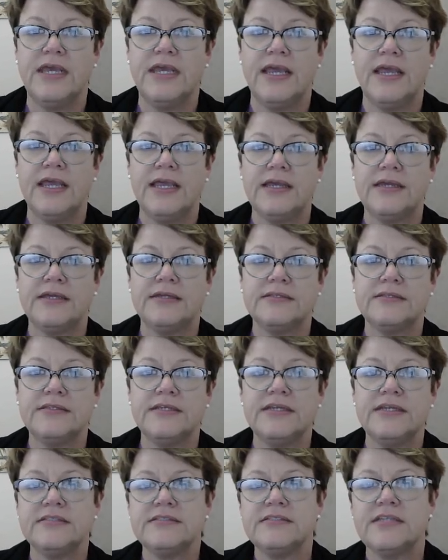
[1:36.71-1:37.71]
And
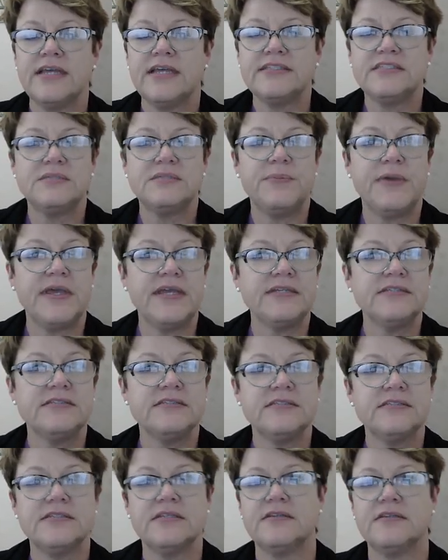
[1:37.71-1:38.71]
the inside
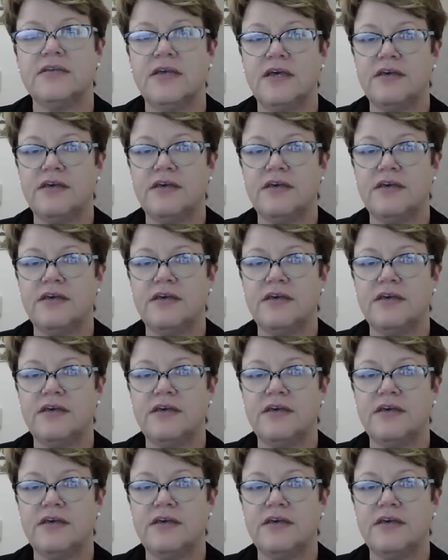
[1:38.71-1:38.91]
space